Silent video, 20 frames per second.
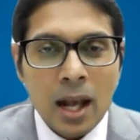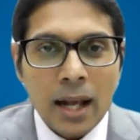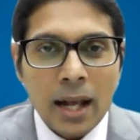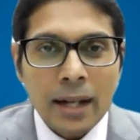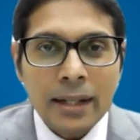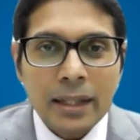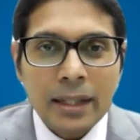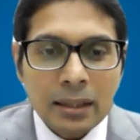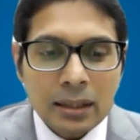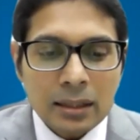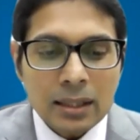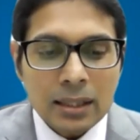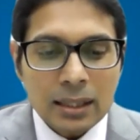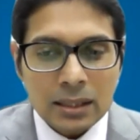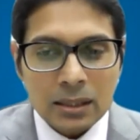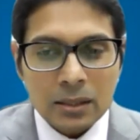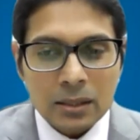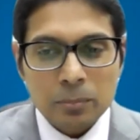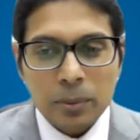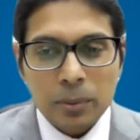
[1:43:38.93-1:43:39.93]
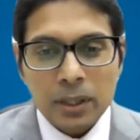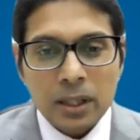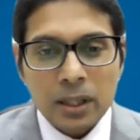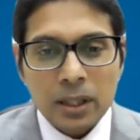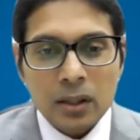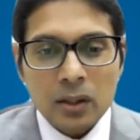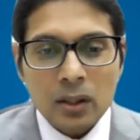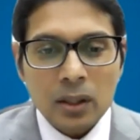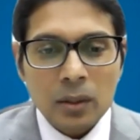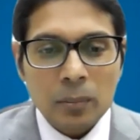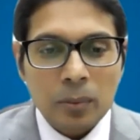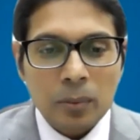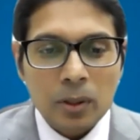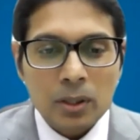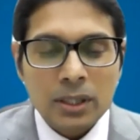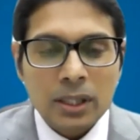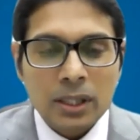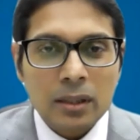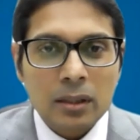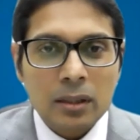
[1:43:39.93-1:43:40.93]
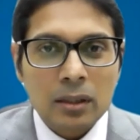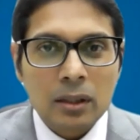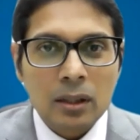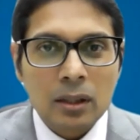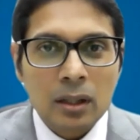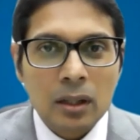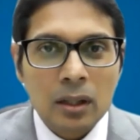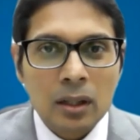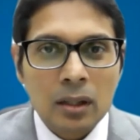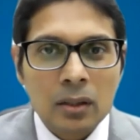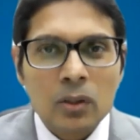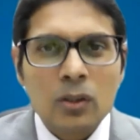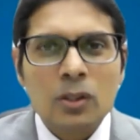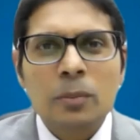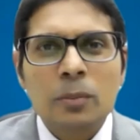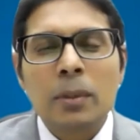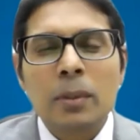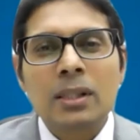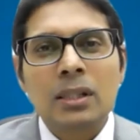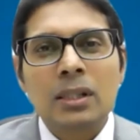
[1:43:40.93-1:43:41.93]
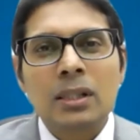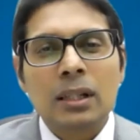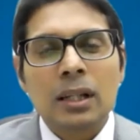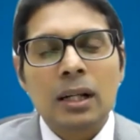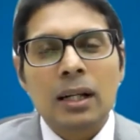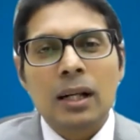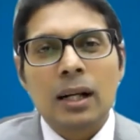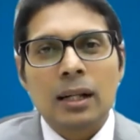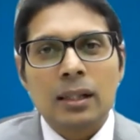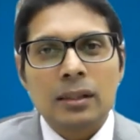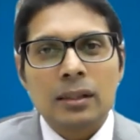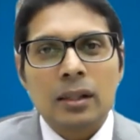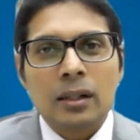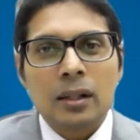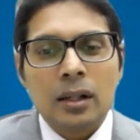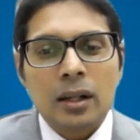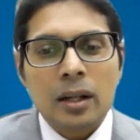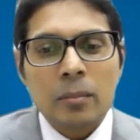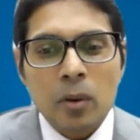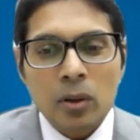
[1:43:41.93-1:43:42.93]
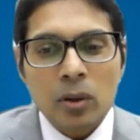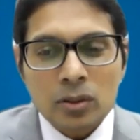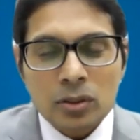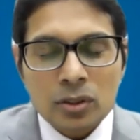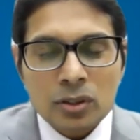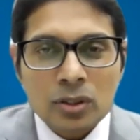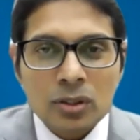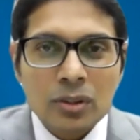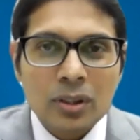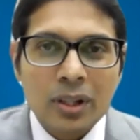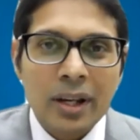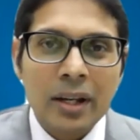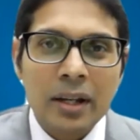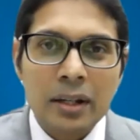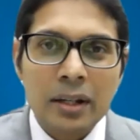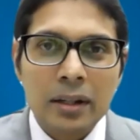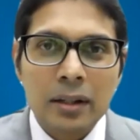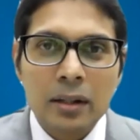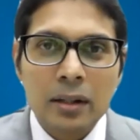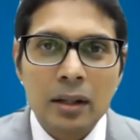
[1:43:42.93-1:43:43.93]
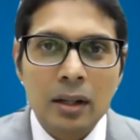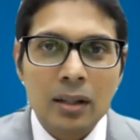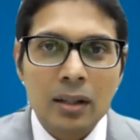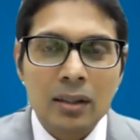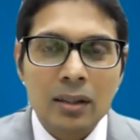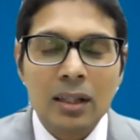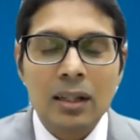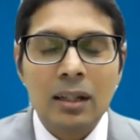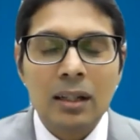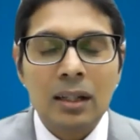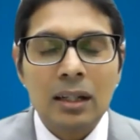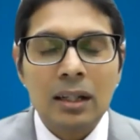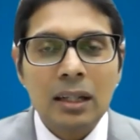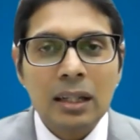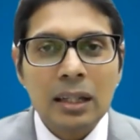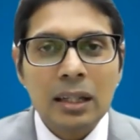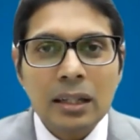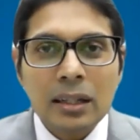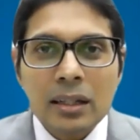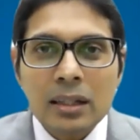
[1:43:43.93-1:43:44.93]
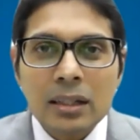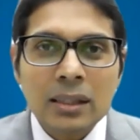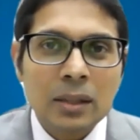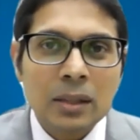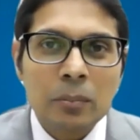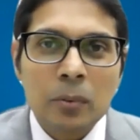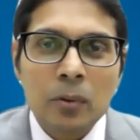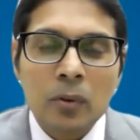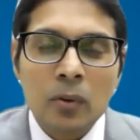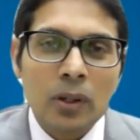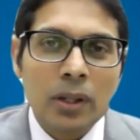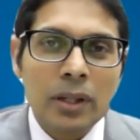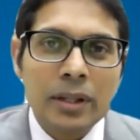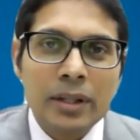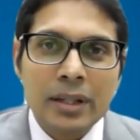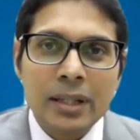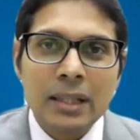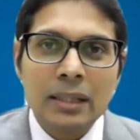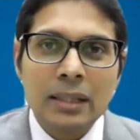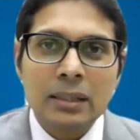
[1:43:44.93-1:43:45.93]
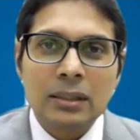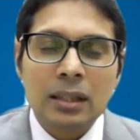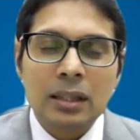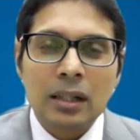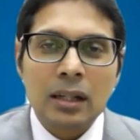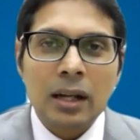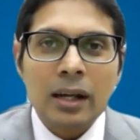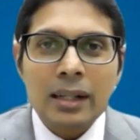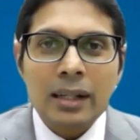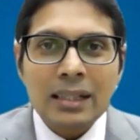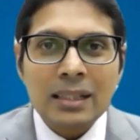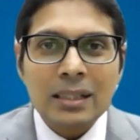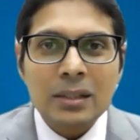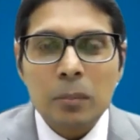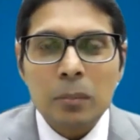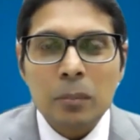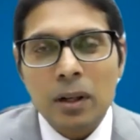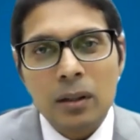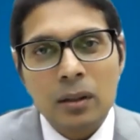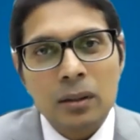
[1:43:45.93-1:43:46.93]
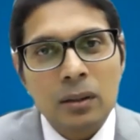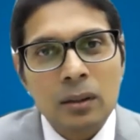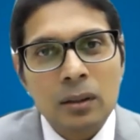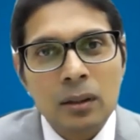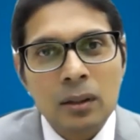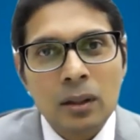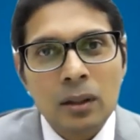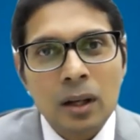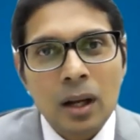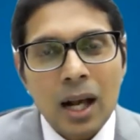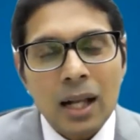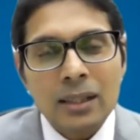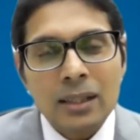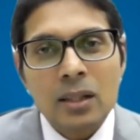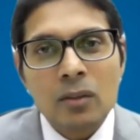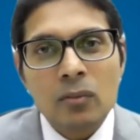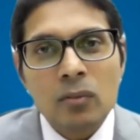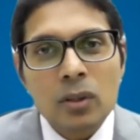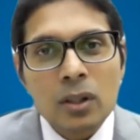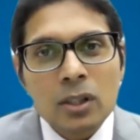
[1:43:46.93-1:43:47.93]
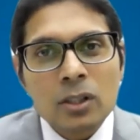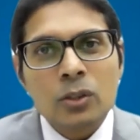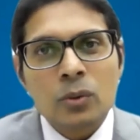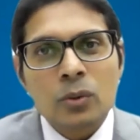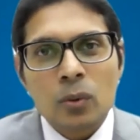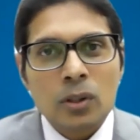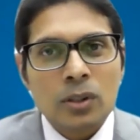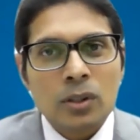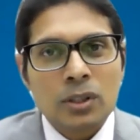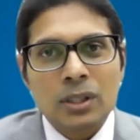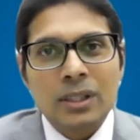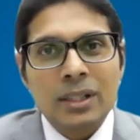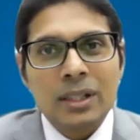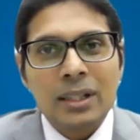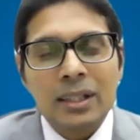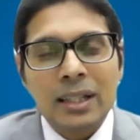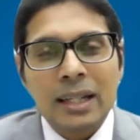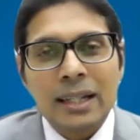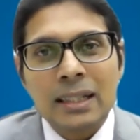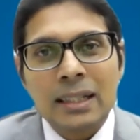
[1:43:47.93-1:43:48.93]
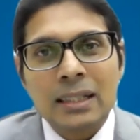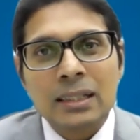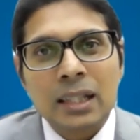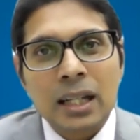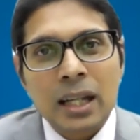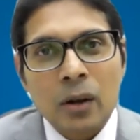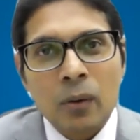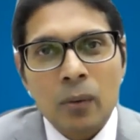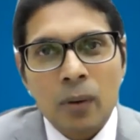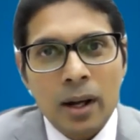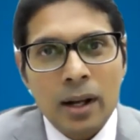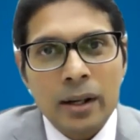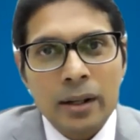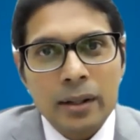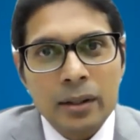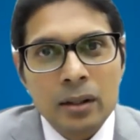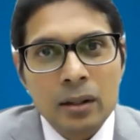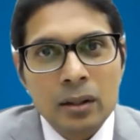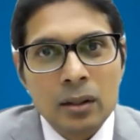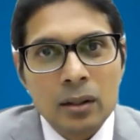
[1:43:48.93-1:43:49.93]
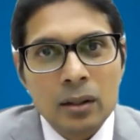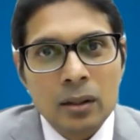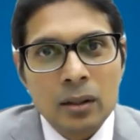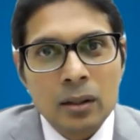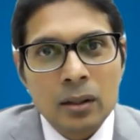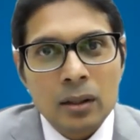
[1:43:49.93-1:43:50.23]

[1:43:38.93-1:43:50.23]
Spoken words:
And in this particular project, Toastmaster Gangadhar demonstrated the leadership qualities, the charisma, and the virtuosity that is required